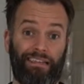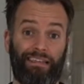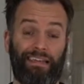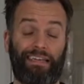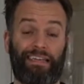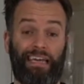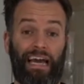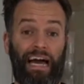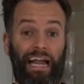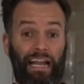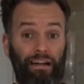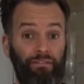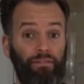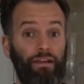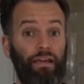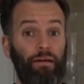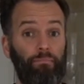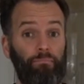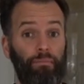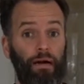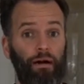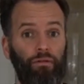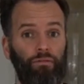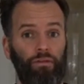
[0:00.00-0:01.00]
the calorie
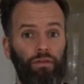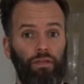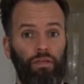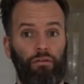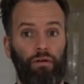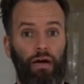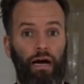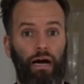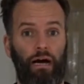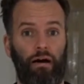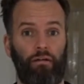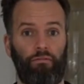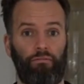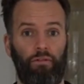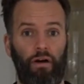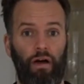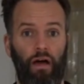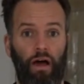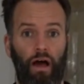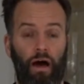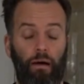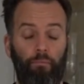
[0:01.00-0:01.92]
amount that you have.